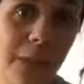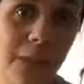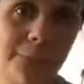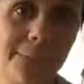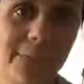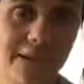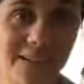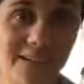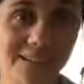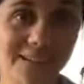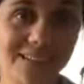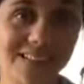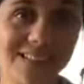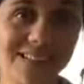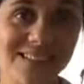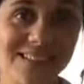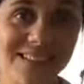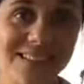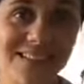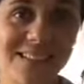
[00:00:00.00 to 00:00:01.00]
But
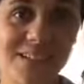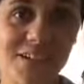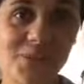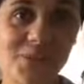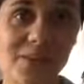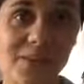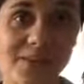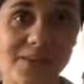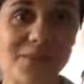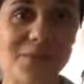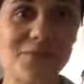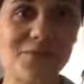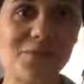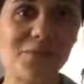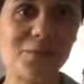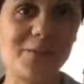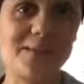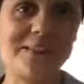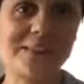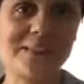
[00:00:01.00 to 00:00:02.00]
when they're a
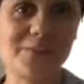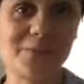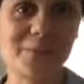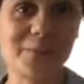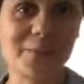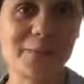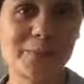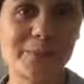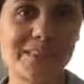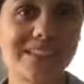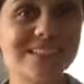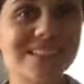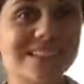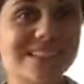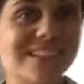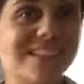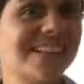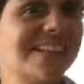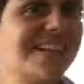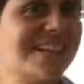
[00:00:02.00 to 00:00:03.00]
floppy disappointment,
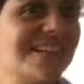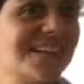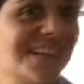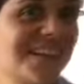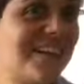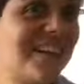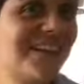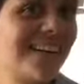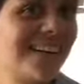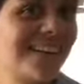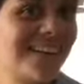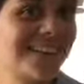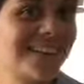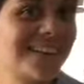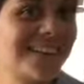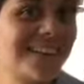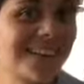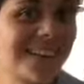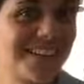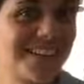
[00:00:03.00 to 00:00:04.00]
you can't
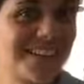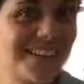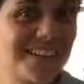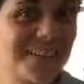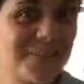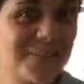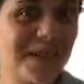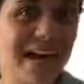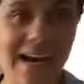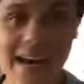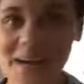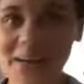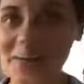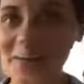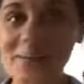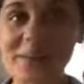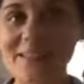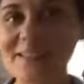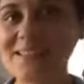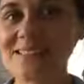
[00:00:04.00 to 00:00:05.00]
show them how
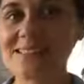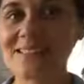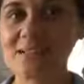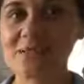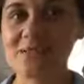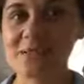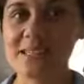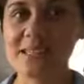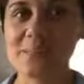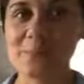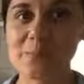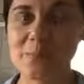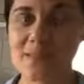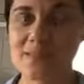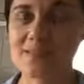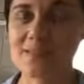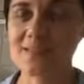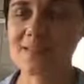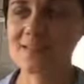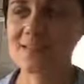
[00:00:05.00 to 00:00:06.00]
amazing vegan
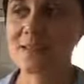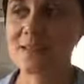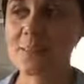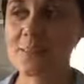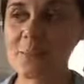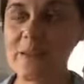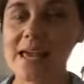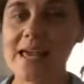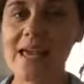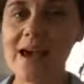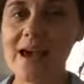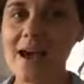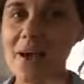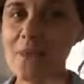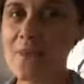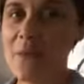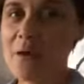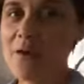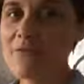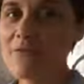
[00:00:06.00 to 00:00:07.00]
burgers can be,
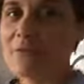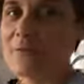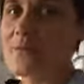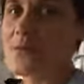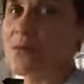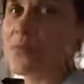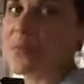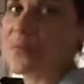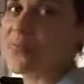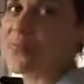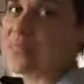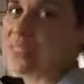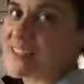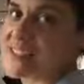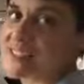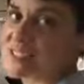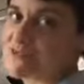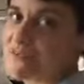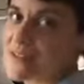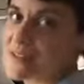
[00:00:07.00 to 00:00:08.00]
apart from with
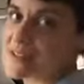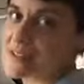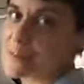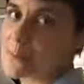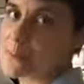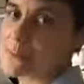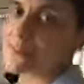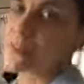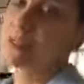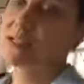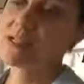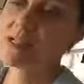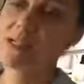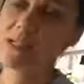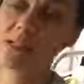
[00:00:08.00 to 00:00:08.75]
this recipe.